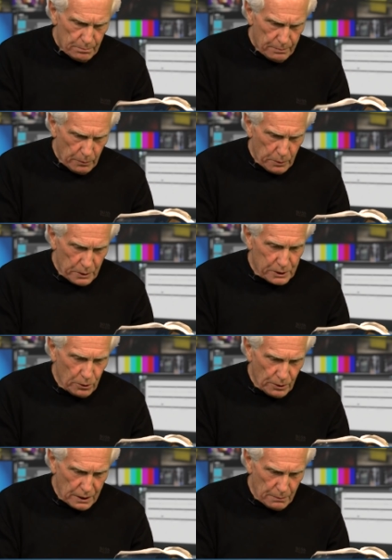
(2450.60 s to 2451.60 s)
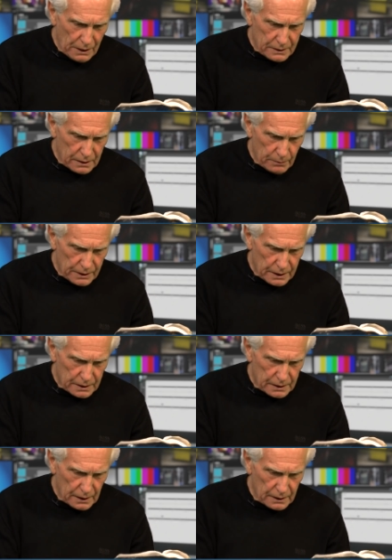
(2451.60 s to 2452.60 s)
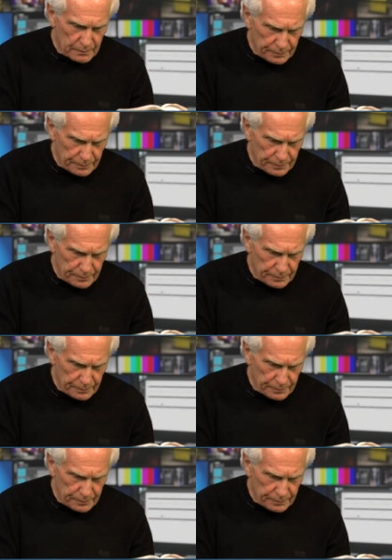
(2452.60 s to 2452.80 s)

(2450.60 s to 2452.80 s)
But we were talking about some of this, and